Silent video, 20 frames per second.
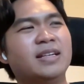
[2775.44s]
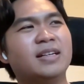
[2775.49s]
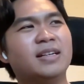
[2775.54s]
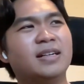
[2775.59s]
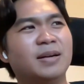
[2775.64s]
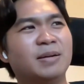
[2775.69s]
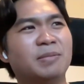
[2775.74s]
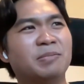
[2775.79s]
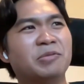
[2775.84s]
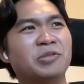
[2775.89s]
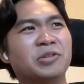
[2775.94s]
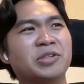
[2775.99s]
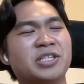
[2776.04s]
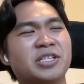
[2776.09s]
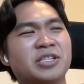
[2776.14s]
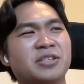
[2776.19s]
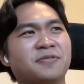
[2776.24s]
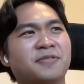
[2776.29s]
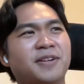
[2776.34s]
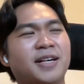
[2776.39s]
Which
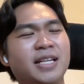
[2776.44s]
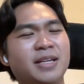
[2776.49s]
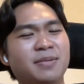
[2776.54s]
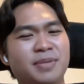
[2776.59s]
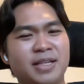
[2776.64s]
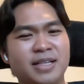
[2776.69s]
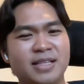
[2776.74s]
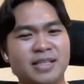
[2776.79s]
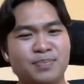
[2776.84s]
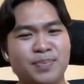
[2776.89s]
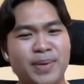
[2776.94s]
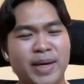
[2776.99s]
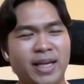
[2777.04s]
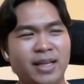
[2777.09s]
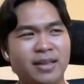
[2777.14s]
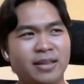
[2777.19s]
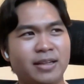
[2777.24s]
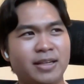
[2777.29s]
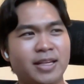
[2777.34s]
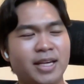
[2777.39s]
is funny because back
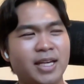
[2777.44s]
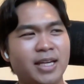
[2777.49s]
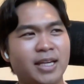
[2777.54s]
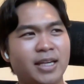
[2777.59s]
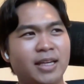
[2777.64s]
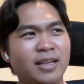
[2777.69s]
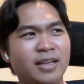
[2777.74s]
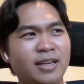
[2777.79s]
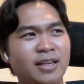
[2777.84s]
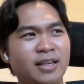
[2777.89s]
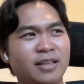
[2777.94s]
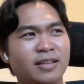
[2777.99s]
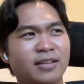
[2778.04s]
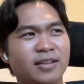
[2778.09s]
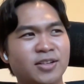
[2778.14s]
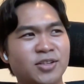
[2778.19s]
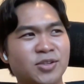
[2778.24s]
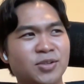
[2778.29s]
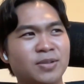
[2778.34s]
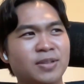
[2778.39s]
in the day,
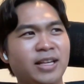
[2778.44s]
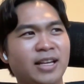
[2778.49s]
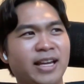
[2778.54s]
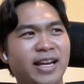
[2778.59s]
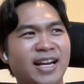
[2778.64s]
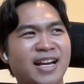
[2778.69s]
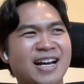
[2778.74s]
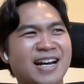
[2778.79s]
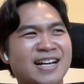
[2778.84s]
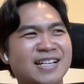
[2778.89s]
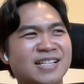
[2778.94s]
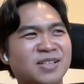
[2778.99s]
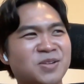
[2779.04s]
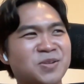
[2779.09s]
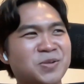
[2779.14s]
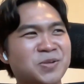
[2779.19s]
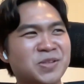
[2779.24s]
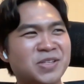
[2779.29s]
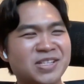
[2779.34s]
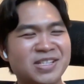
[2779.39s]
there's only like
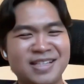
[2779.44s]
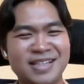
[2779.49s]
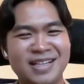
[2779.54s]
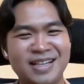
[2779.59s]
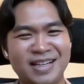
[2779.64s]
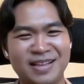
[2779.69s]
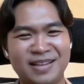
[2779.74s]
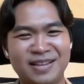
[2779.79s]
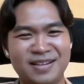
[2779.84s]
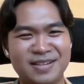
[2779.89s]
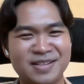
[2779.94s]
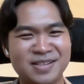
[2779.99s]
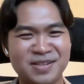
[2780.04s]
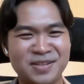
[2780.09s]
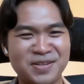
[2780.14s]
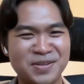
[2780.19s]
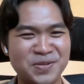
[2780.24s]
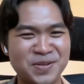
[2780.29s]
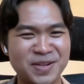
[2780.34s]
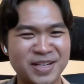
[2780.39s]
Kaskus. There's
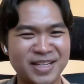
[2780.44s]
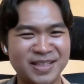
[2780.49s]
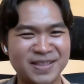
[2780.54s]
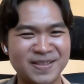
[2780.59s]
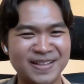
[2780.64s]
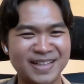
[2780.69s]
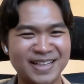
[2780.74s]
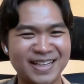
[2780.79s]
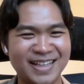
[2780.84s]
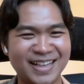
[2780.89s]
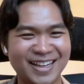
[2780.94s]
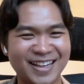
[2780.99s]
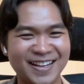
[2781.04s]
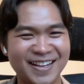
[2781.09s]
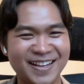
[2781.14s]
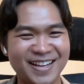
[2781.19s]
no way to like